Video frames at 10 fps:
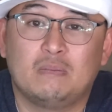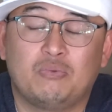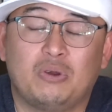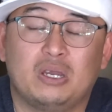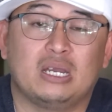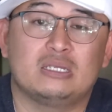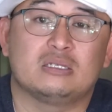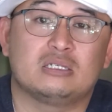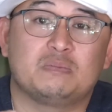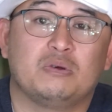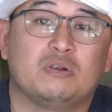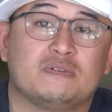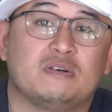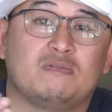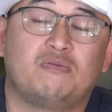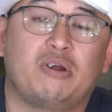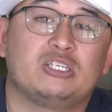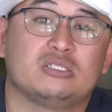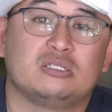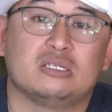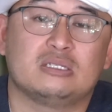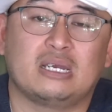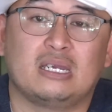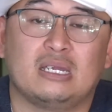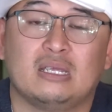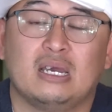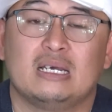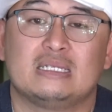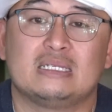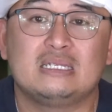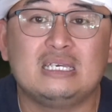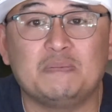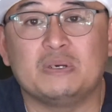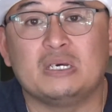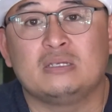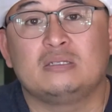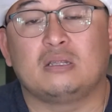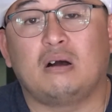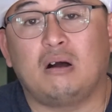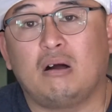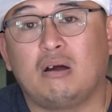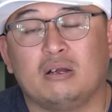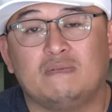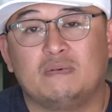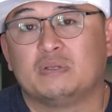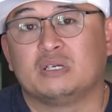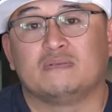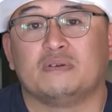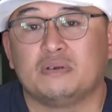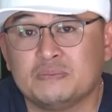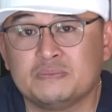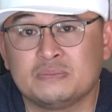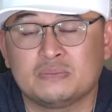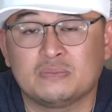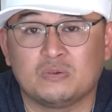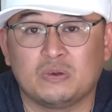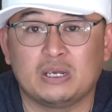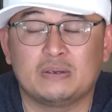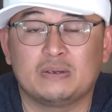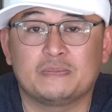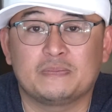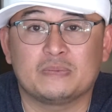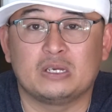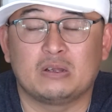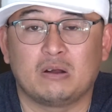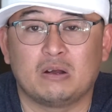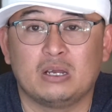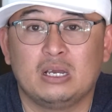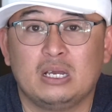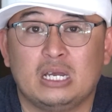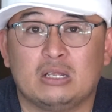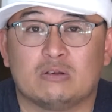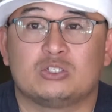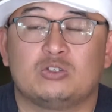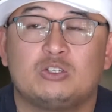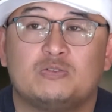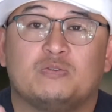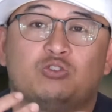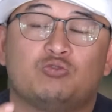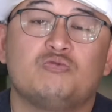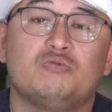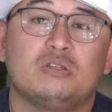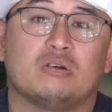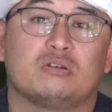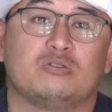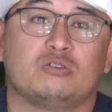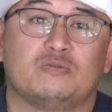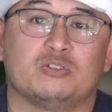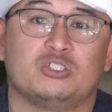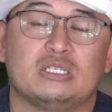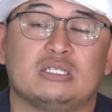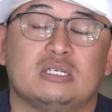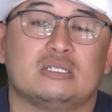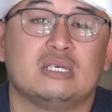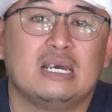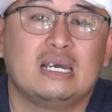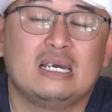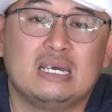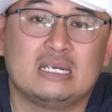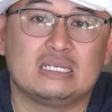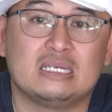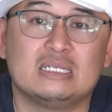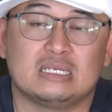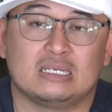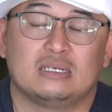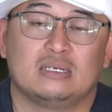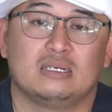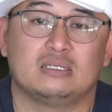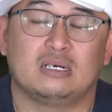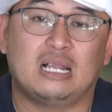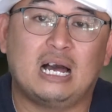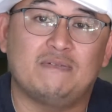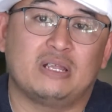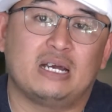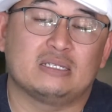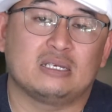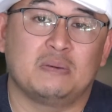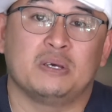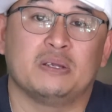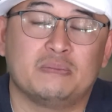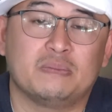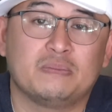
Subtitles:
Pray against the spirit of self-righteousness that can seep into the heart of a believer, right? In our search for truth, in our search for justice, it's easy to allow for that to come in.